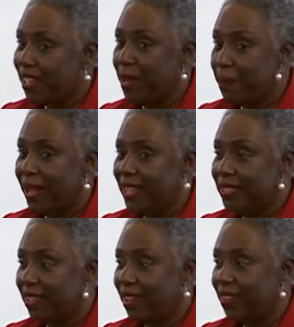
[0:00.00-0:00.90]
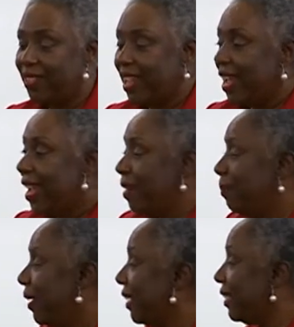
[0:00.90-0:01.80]
of that pays off.
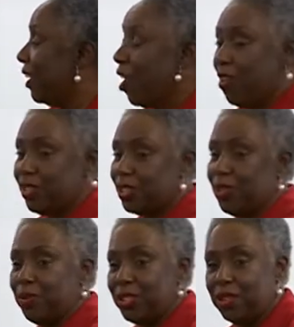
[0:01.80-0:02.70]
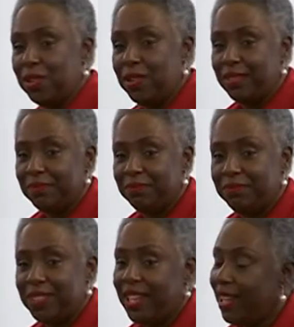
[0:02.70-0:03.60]
But long story short,
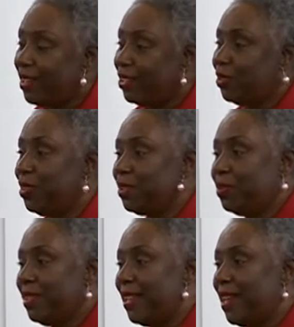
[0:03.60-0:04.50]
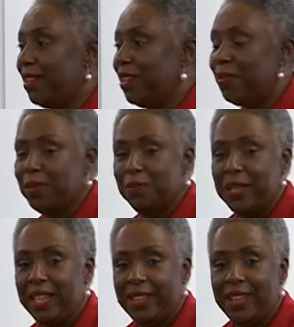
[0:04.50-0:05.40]
Eddie George went down there with
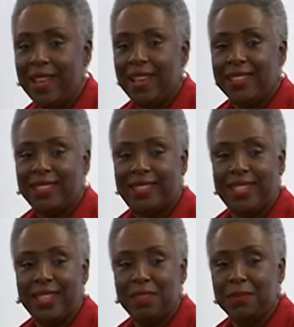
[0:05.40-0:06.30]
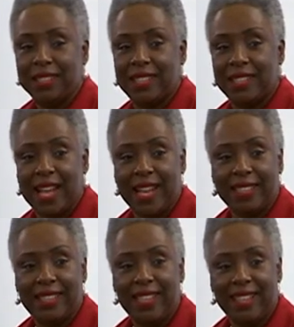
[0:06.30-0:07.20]
me to see Mr.
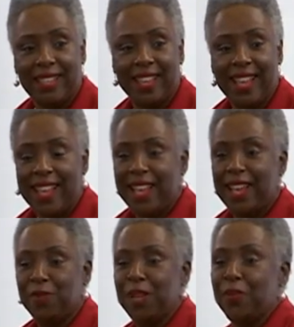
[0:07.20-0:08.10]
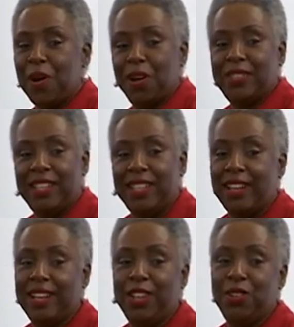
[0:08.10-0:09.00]
Nicely. And we walked in
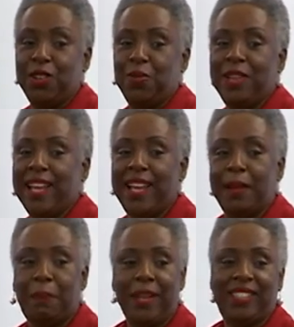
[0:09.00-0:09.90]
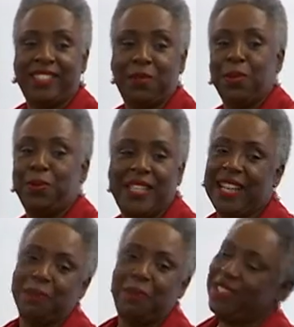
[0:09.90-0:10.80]
there. Now, you know, we had pictures, and we were
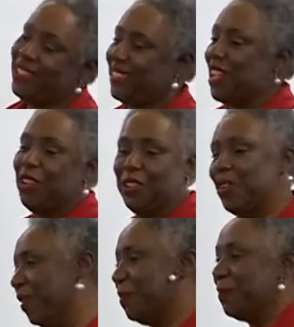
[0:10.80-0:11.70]
taking pictures all over the